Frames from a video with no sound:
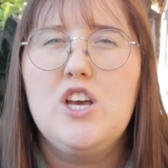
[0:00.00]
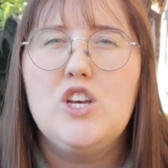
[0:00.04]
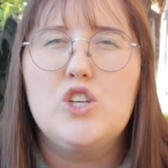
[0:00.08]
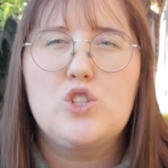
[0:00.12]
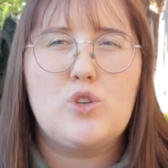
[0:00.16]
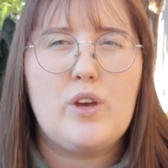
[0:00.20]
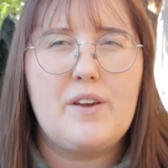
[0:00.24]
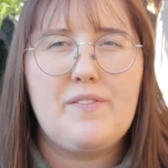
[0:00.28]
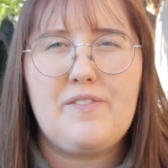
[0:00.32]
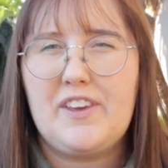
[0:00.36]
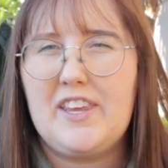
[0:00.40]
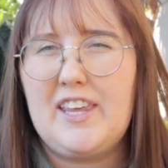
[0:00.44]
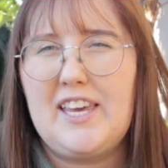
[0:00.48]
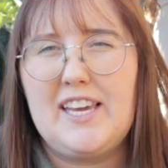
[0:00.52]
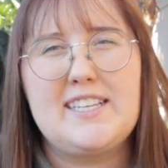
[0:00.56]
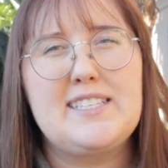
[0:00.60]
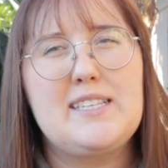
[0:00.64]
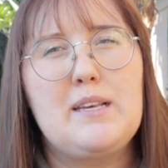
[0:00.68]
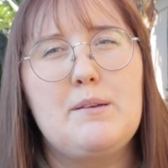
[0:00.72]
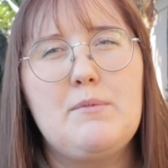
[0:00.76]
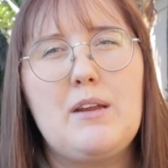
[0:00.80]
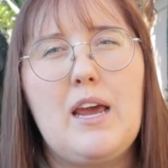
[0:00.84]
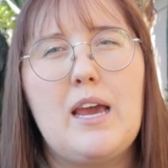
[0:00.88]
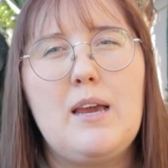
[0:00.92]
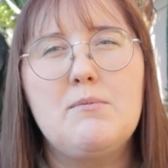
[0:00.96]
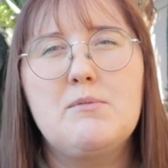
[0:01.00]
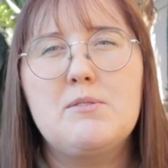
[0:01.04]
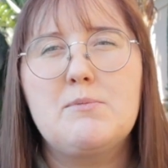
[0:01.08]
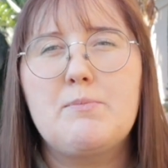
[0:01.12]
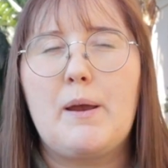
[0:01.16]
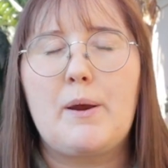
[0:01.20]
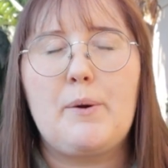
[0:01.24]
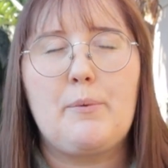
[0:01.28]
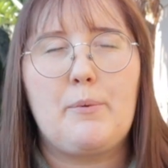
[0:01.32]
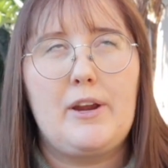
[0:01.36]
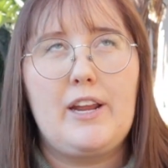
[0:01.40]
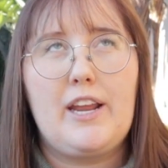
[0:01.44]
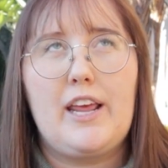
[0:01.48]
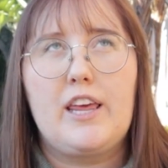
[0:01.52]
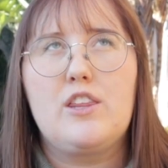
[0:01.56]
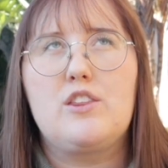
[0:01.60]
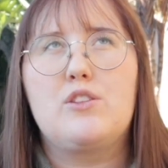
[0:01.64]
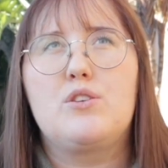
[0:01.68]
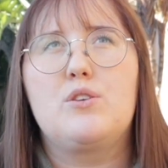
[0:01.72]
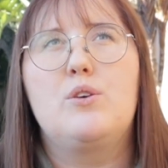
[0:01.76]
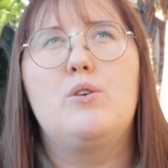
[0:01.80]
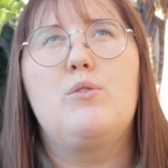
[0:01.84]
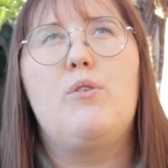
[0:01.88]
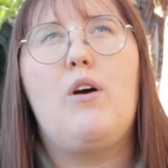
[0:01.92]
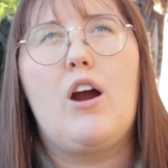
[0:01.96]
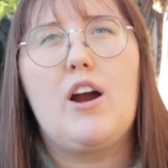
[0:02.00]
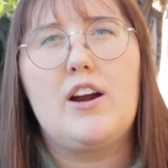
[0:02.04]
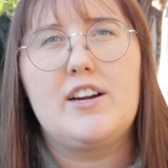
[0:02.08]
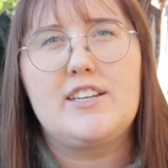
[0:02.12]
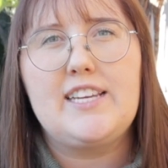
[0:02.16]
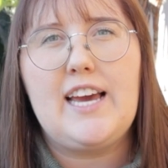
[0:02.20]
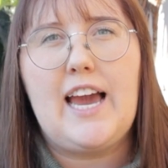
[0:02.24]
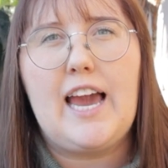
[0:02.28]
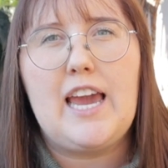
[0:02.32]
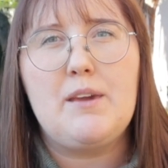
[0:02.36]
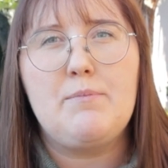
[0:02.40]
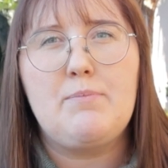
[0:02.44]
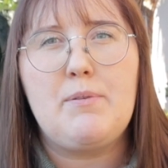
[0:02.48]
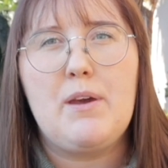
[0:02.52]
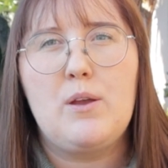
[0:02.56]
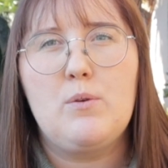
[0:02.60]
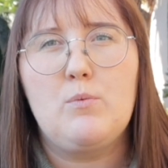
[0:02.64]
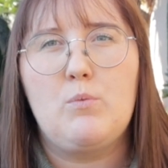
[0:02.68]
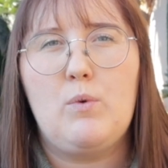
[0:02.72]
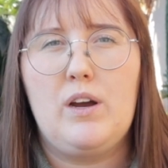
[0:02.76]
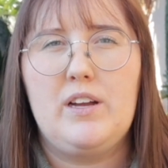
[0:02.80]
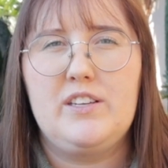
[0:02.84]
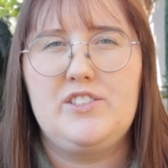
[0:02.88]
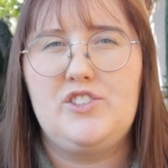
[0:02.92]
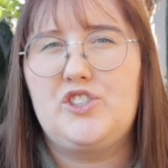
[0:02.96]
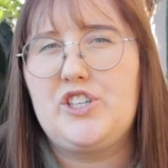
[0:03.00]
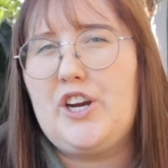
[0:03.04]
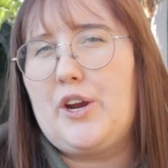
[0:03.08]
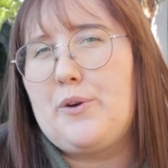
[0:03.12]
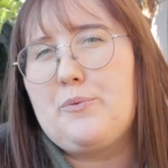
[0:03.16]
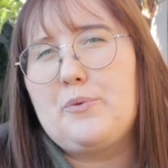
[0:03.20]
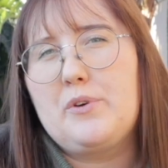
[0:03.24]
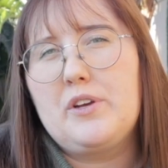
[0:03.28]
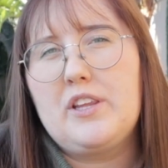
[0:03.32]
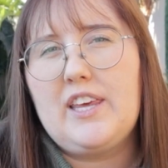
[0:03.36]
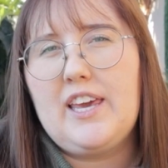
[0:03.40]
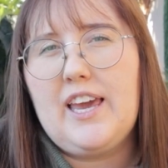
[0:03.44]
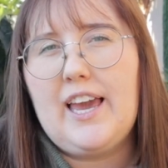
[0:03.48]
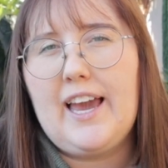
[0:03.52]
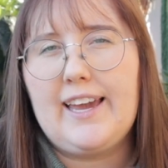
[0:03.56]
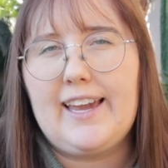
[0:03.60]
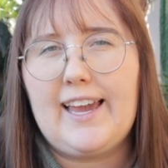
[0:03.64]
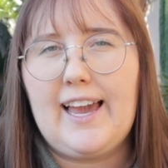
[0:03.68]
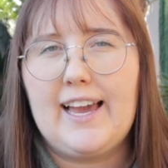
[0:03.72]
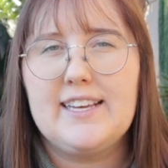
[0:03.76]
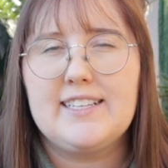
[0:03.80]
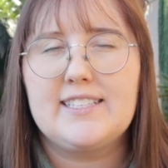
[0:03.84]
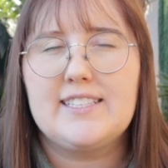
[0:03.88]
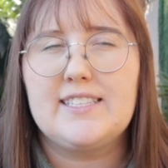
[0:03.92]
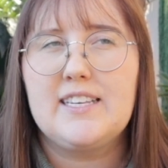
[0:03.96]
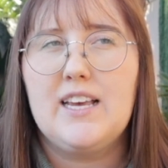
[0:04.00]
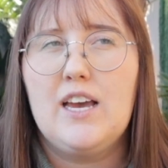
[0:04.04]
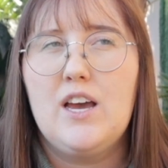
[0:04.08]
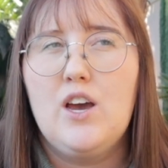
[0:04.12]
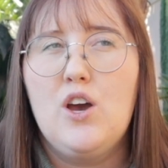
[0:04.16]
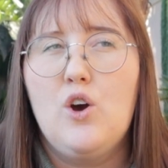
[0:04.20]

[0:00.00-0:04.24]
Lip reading: So I feel like sometimes by reading through our type and what generally, I guess,